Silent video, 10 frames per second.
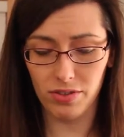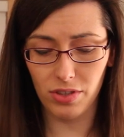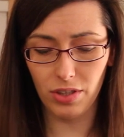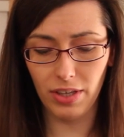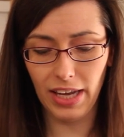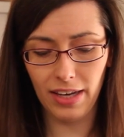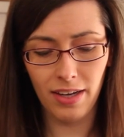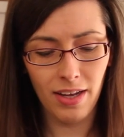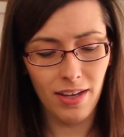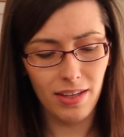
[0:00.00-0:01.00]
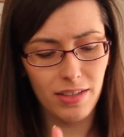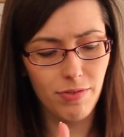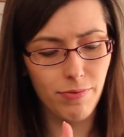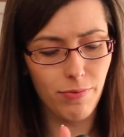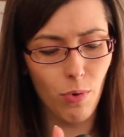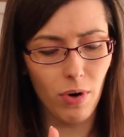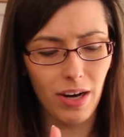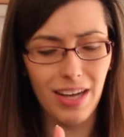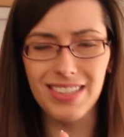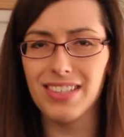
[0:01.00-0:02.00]
So you get these four
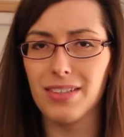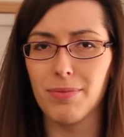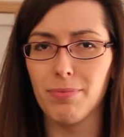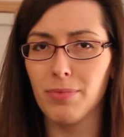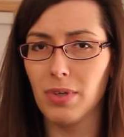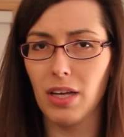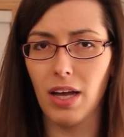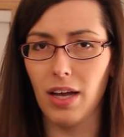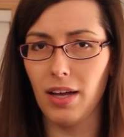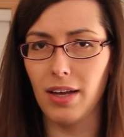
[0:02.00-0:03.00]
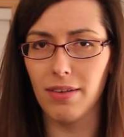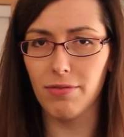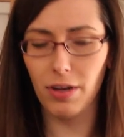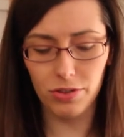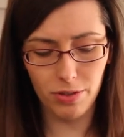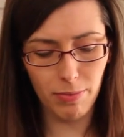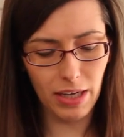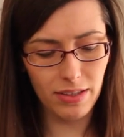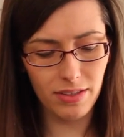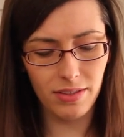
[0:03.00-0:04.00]
custom uh, function
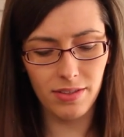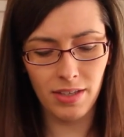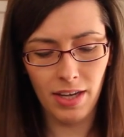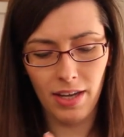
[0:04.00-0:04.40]
buttons,